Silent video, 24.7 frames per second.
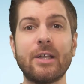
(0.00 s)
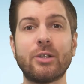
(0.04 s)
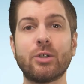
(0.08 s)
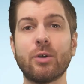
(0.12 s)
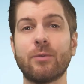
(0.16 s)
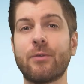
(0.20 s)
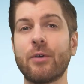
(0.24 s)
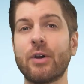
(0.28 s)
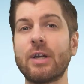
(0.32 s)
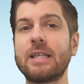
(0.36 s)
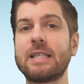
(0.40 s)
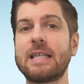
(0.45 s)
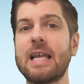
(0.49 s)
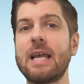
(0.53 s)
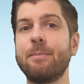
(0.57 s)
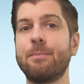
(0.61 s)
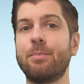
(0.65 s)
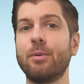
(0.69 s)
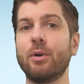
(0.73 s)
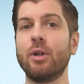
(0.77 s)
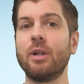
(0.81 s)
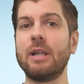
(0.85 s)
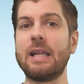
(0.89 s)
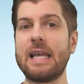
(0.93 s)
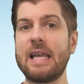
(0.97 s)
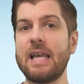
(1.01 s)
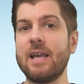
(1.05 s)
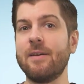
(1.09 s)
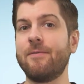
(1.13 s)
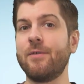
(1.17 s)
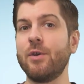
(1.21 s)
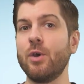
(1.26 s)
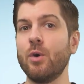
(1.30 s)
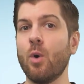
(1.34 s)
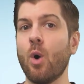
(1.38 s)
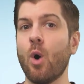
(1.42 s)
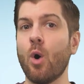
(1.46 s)
And so for example,
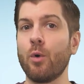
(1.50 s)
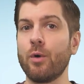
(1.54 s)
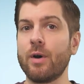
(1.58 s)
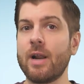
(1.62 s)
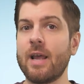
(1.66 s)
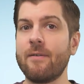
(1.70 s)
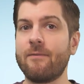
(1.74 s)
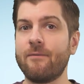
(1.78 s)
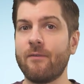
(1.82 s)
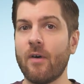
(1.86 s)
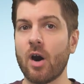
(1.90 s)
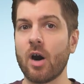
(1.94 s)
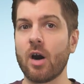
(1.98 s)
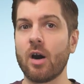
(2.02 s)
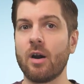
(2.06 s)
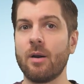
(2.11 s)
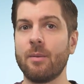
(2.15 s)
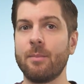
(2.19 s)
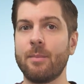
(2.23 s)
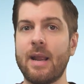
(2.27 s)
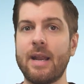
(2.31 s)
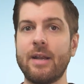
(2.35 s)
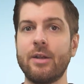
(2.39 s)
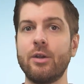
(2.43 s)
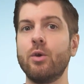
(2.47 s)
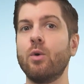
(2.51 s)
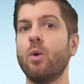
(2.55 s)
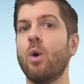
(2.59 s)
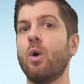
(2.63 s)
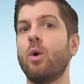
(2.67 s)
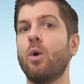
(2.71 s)
if you own a farm and you